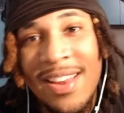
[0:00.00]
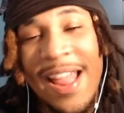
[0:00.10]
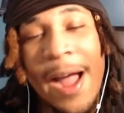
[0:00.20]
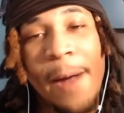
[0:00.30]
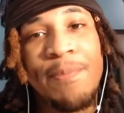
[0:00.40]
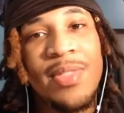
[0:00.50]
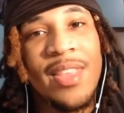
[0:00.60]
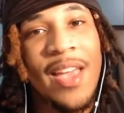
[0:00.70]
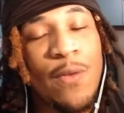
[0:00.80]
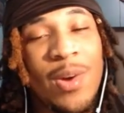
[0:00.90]
Now,
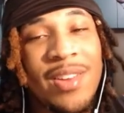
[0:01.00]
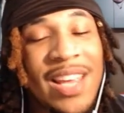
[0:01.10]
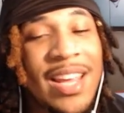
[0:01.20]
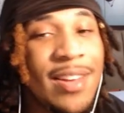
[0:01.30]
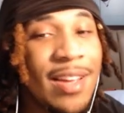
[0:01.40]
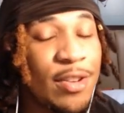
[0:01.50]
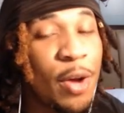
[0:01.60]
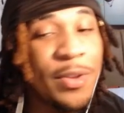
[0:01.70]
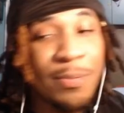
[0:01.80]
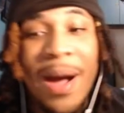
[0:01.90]
if you want to say he does
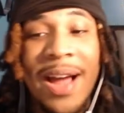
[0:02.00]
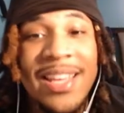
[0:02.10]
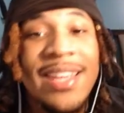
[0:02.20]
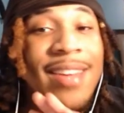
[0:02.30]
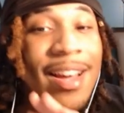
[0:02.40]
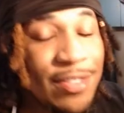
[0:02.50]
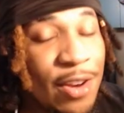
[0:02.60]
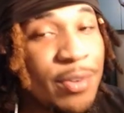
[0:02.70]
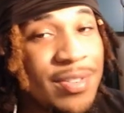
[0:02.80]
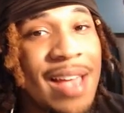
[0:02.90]
know his body, he does
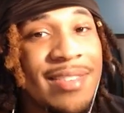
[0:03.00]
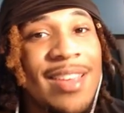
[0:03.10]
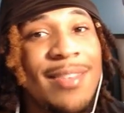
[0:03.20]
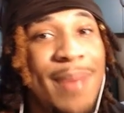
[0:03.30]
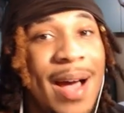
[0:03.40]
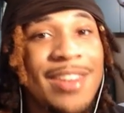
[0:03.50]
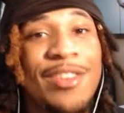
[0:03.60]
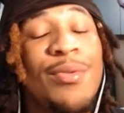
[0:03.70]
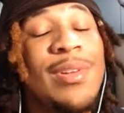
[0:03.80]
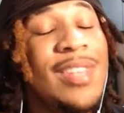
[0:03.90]
know Sasuke's body
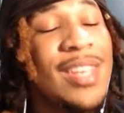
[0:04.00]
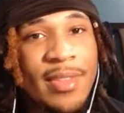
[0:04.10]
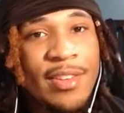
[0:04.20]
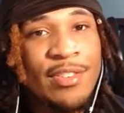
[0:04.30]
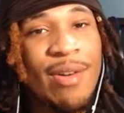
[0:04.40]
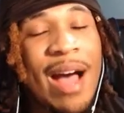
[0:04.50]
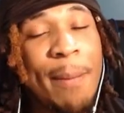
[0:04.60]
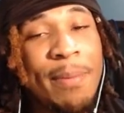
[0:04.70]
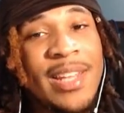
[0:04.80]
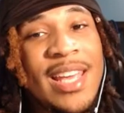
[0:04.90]
to a T. So,
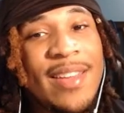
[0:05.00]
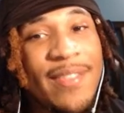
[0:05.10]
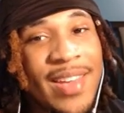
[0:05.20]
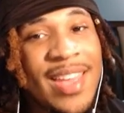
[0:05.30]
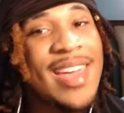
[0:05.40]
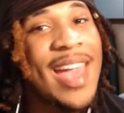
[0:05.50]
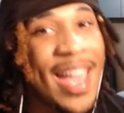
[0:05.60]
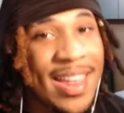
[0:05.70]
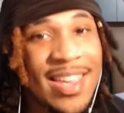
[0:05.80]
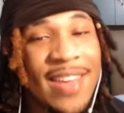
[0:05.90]
I believe he
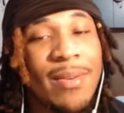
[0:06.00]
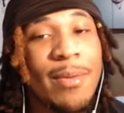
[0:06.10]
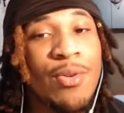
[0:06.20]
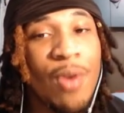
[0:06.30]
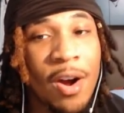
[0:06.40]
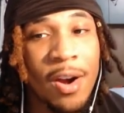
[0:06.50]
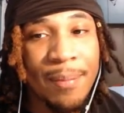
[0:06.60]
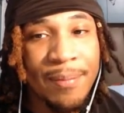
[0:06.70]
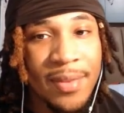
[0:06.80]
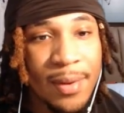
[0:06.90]
can give him a new arm.
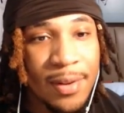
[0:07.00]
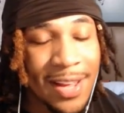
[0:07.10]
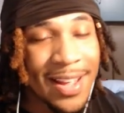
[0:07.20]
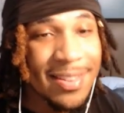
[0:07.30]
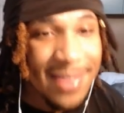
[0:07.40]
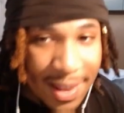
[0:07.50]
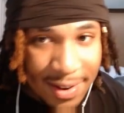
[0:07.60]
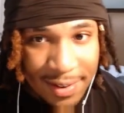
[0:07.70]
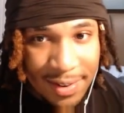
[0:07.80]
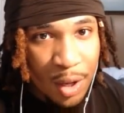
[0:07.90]
Like I
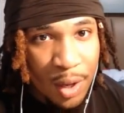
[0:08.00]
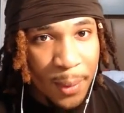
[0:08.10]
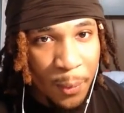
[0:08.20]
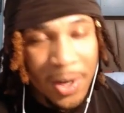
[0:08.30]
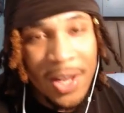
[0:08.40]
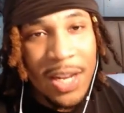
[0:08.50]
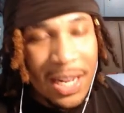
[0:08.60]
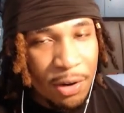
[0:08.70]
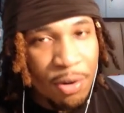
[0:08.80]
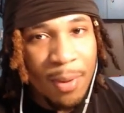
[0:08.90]
said, would he
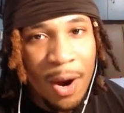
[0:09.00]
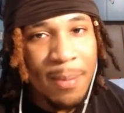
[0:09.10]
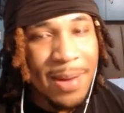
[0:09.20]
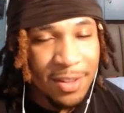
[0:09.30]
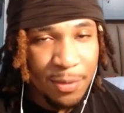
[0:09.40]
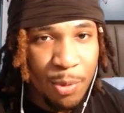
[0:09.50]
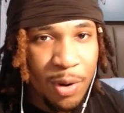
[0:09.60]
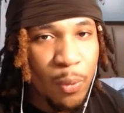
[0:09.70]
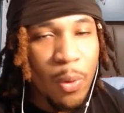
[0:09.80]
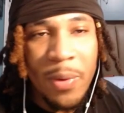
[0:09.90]
need a new arm at this
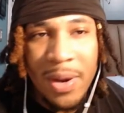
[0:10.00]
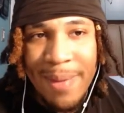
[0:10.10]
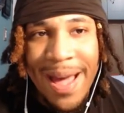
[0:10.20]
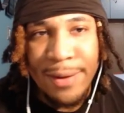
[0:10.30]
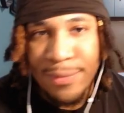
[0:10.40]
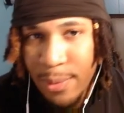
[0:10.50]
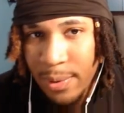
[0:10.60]
point? What would it matter for?